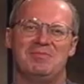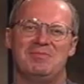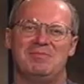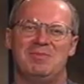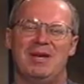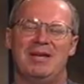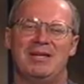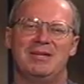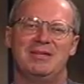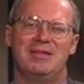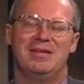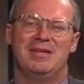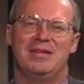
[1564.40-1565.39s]
my
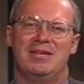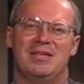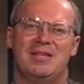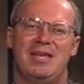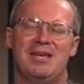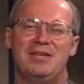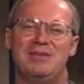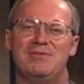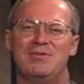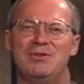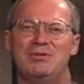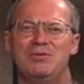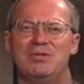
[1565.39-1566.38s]
candid
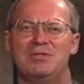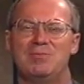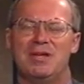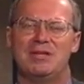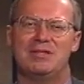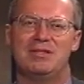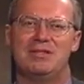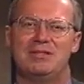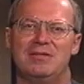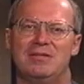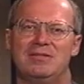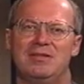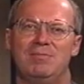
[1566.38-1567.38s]
first response is
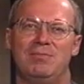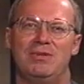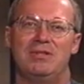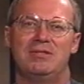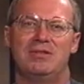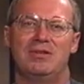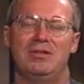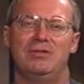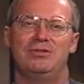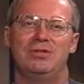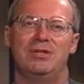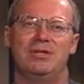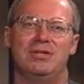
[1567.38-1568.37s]
the simplest
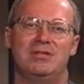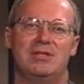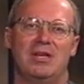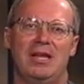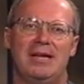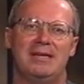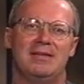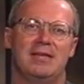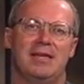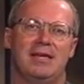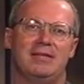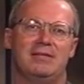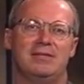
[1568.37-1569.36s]
solution is to lock the
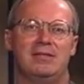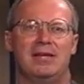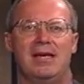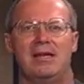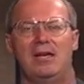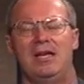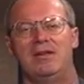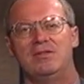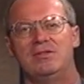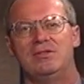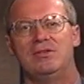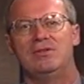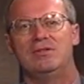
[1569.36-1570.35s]
gates and not allow the
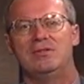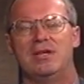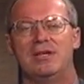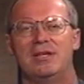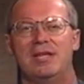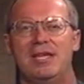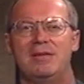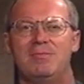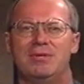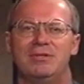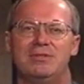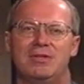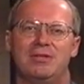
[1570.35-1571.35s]
students on
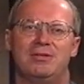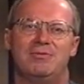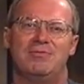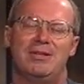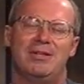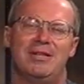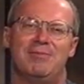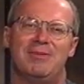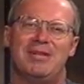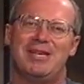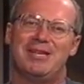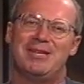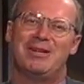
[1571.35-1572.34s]
campus, and you've
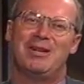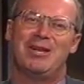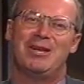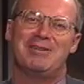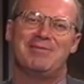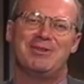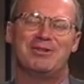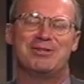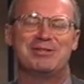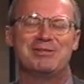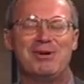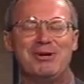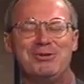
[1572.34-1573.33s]
eliminated a lot of your
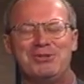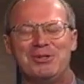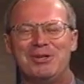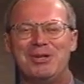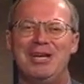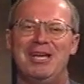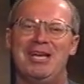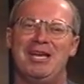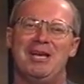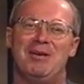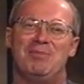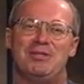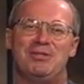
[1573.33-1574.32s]
exposure.
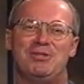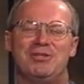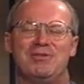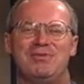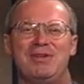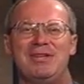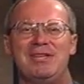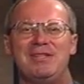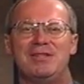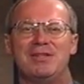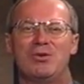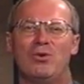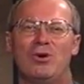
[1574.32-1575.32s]
But you're defeating
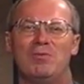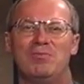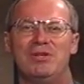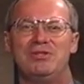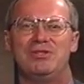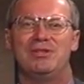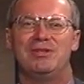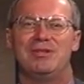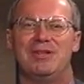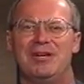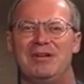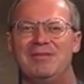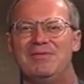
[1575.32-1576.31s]
the core mission
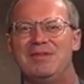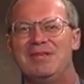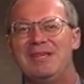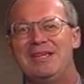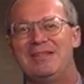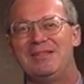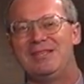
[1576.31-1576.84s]
of the